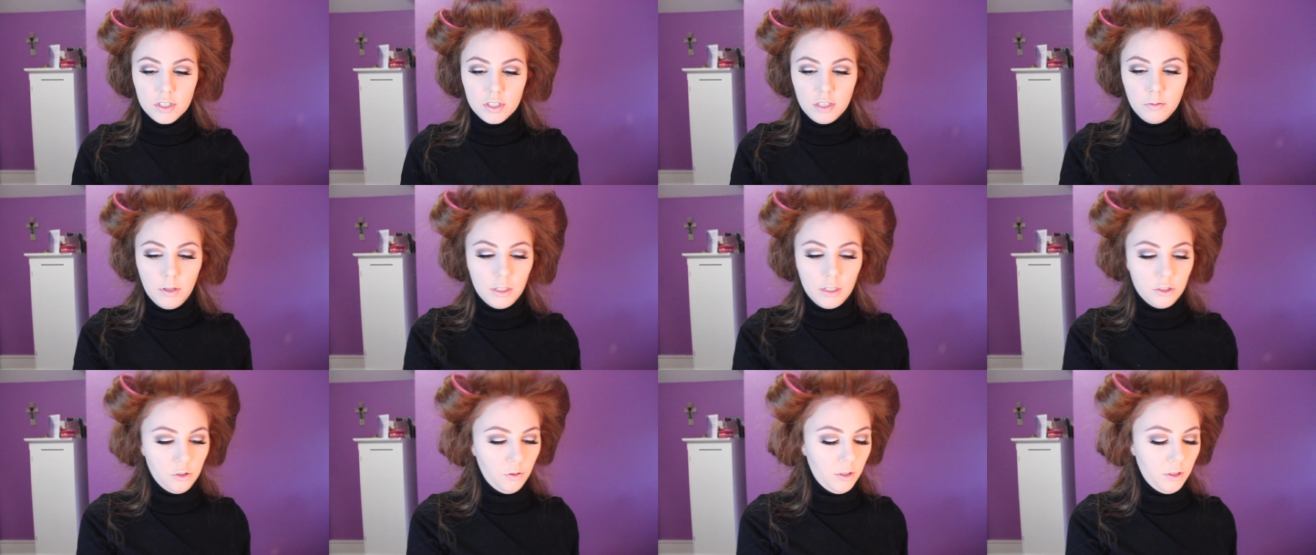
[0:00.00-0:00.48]
me
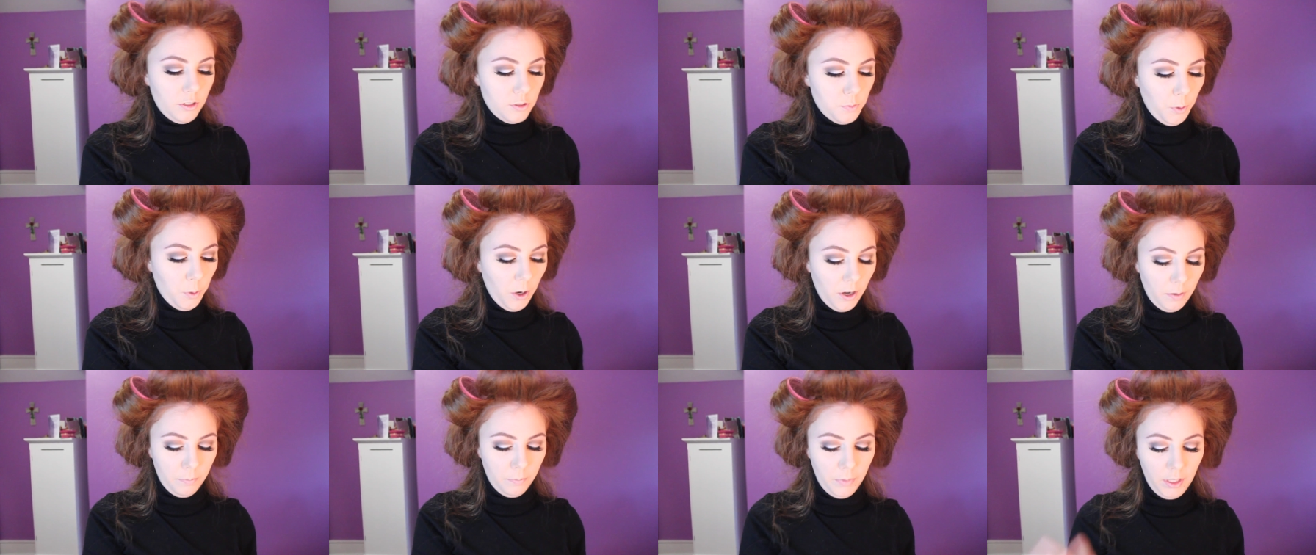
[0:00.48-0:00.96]
do this
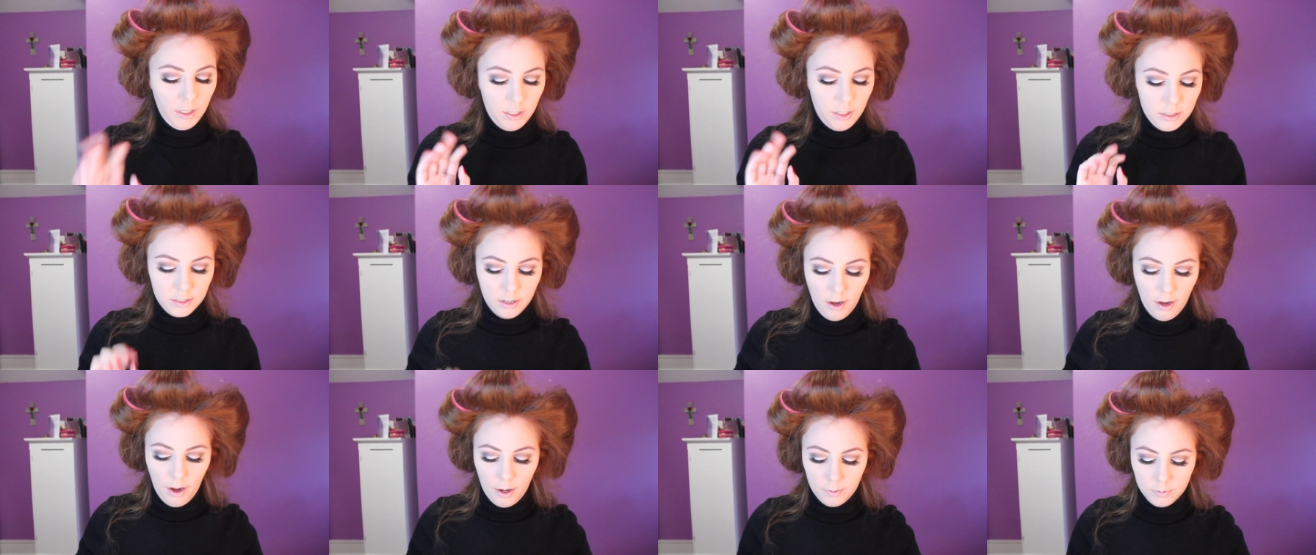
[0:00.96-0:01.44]
for a million
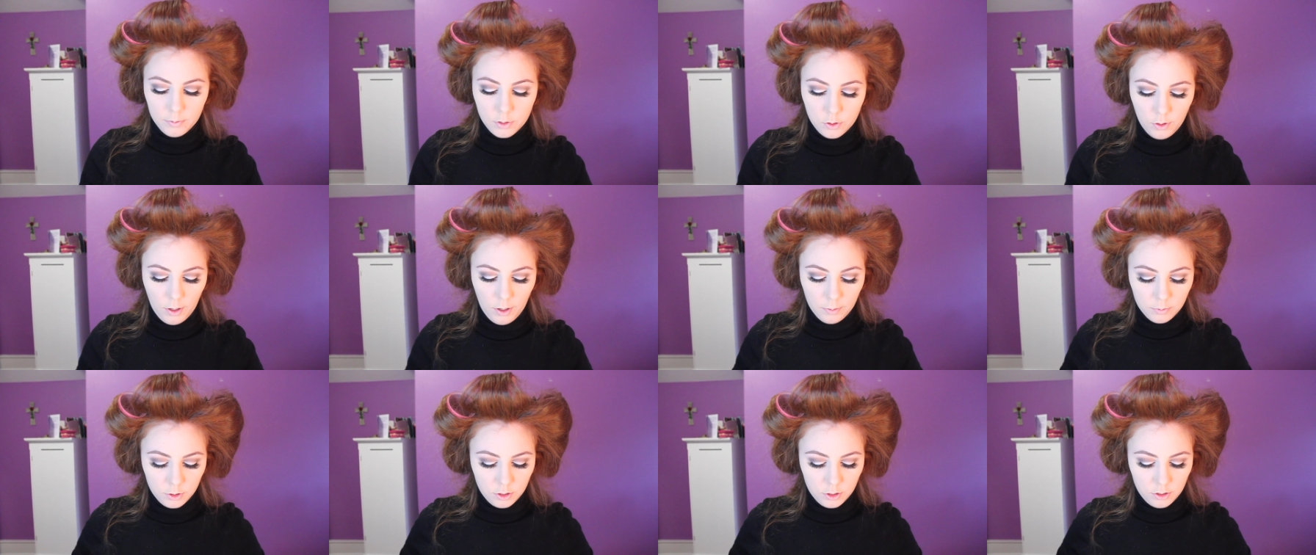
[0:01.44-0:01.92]
times.
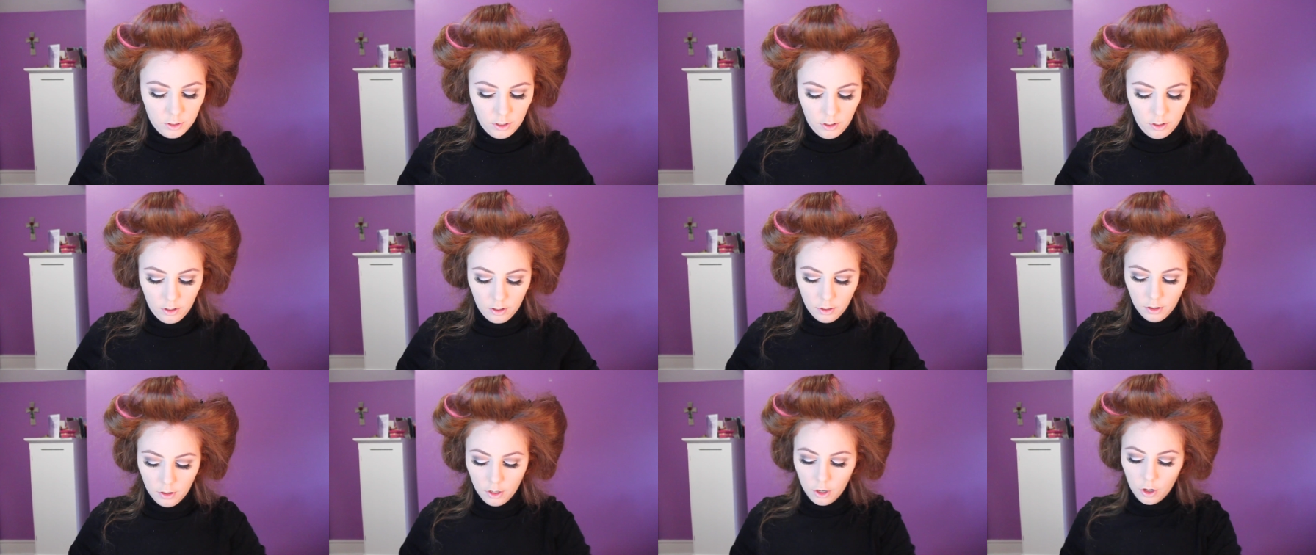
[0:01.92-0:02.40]
I'm just gonna